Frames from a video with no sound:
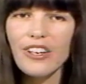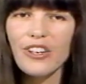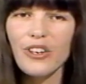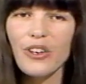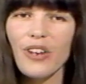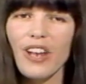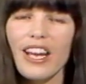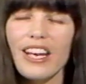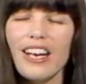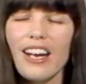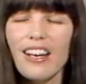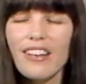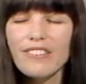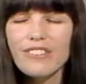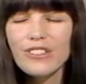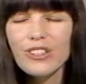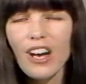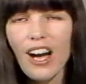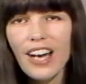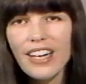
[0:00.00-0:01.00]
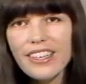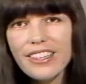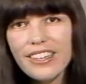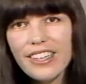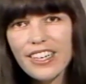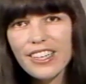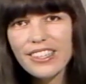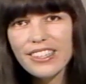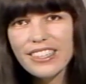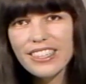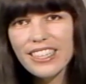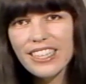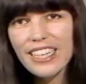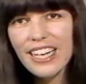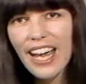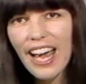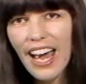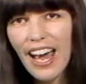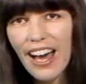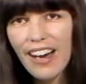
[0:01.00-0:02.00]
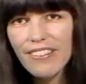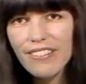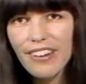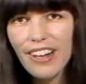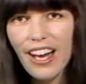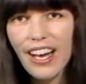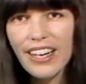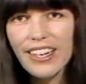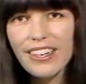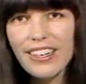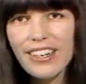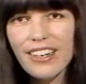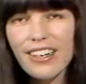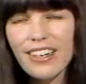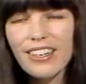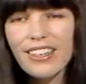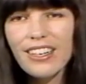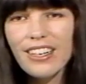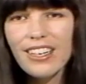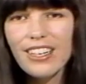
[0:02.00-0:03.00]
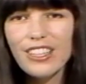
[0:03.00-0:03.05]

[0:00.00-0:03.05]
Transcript: you know, like I've tried to think, did he have like a